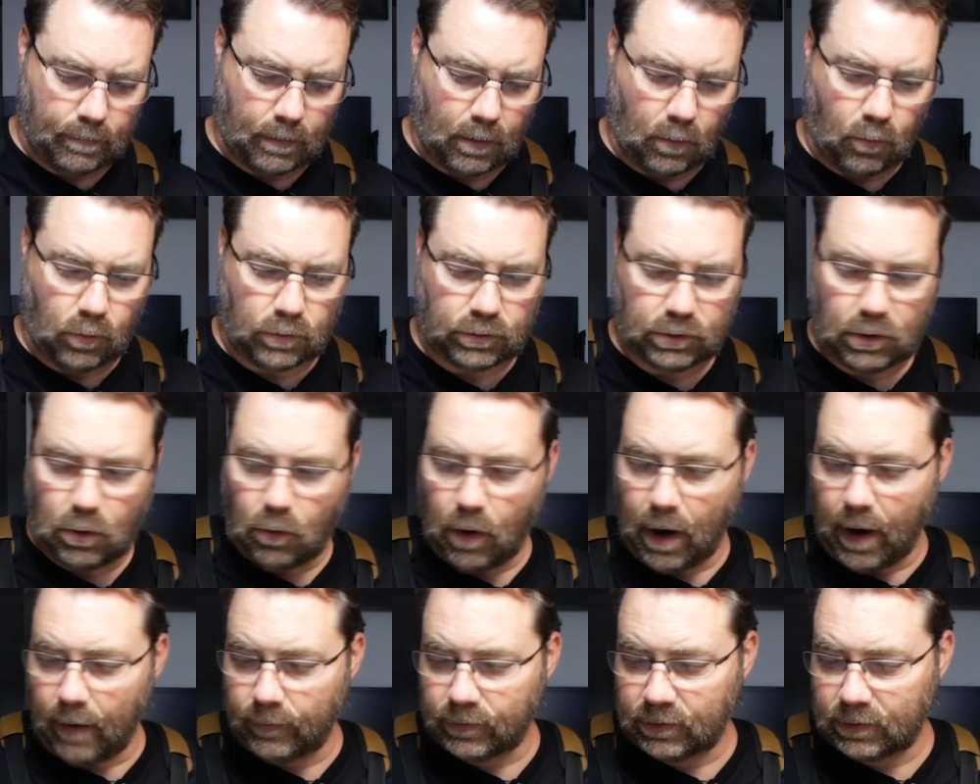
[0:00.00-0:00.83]
We still
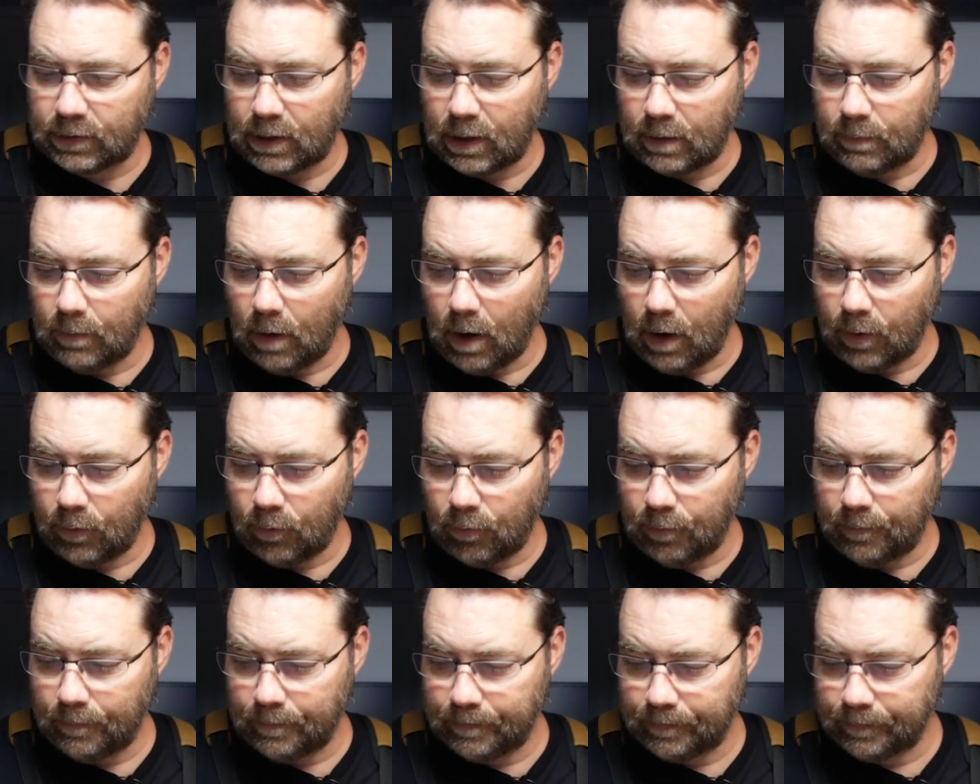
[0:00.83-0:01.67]
have said
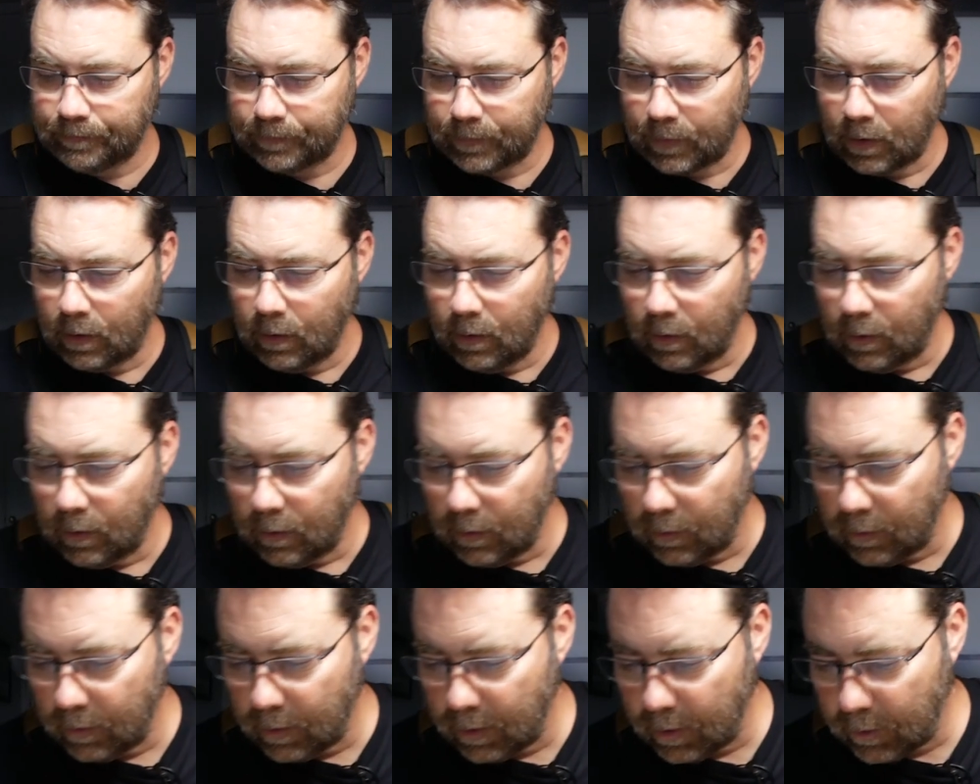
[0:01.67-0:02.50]
model.
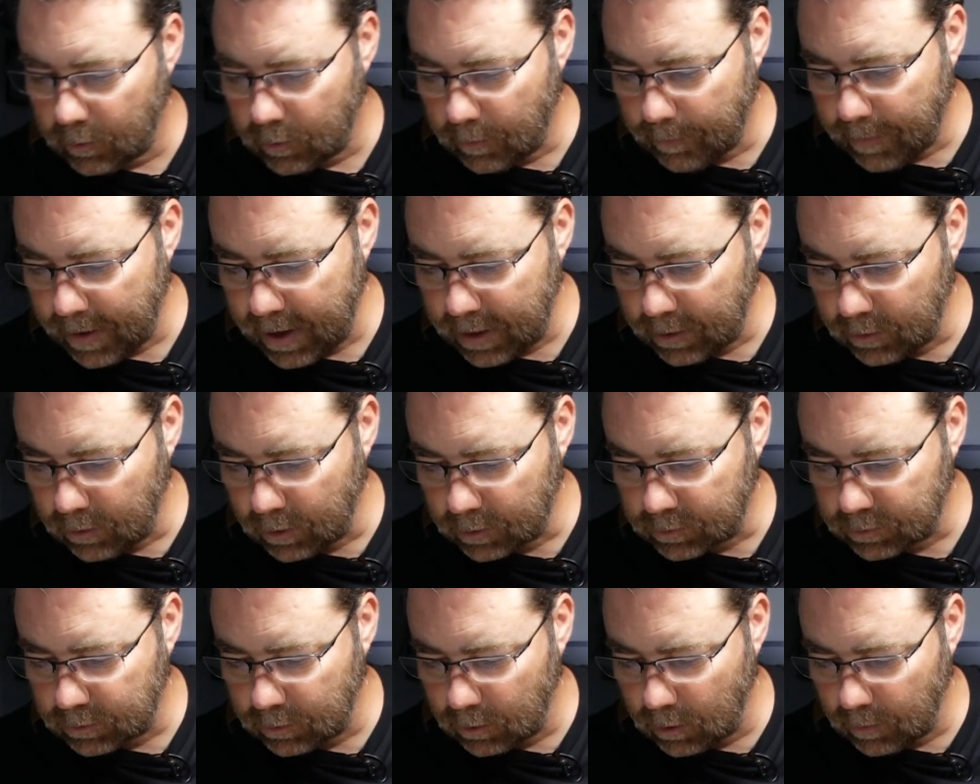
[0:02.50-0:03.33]
Well, the paint
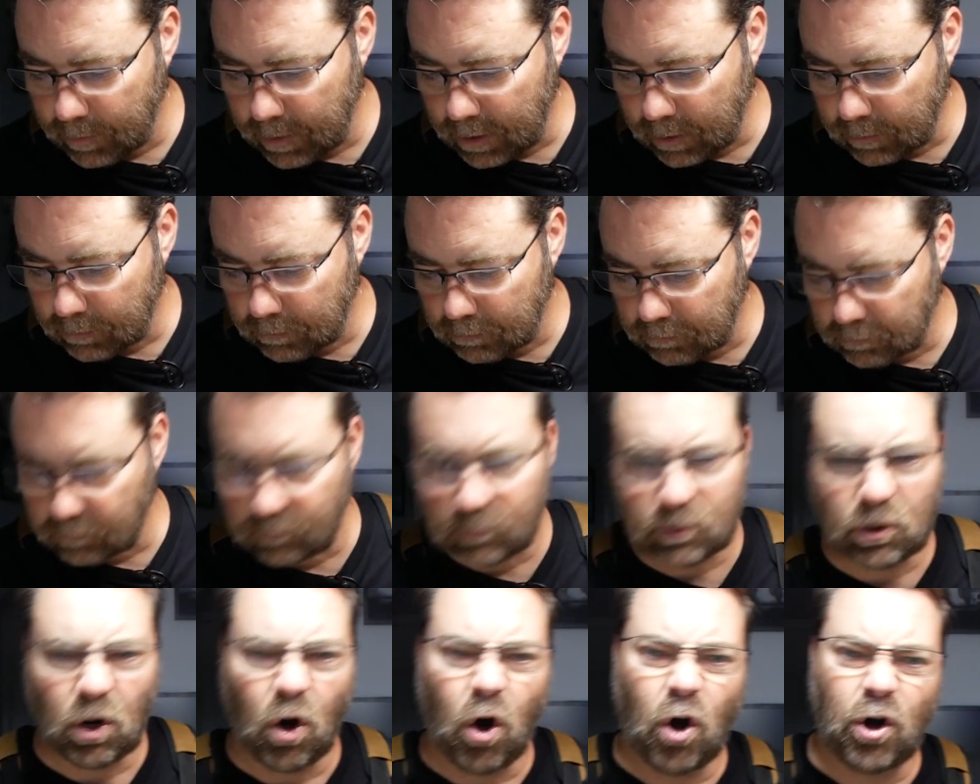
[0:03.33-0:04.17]
looks a little bit
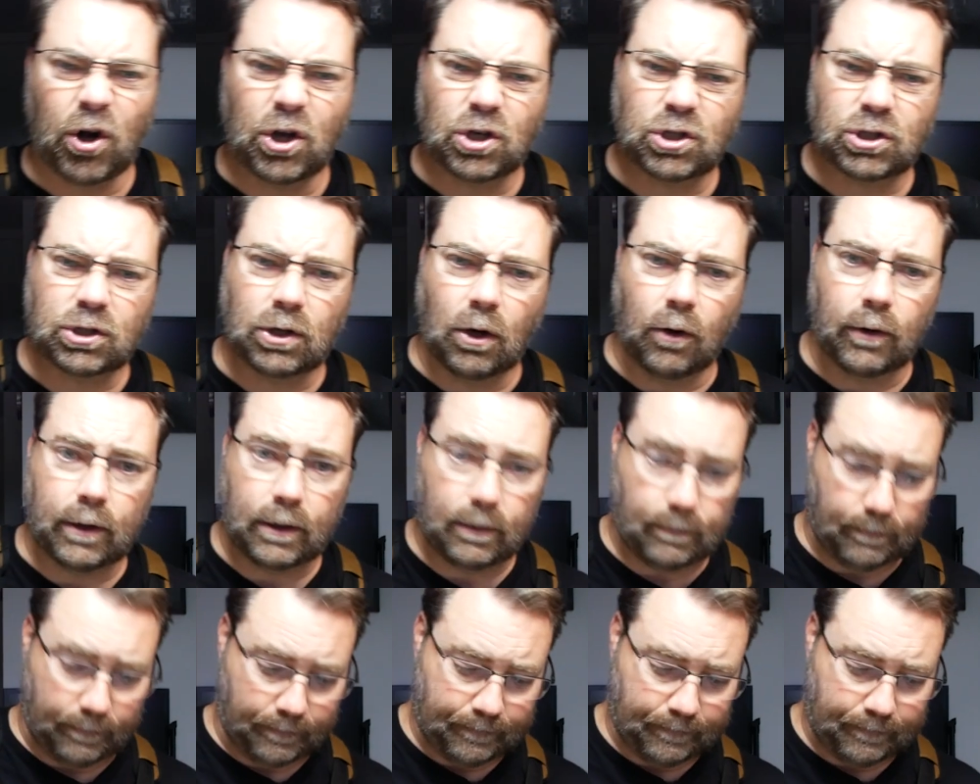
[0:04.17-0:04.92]
tarnished on it.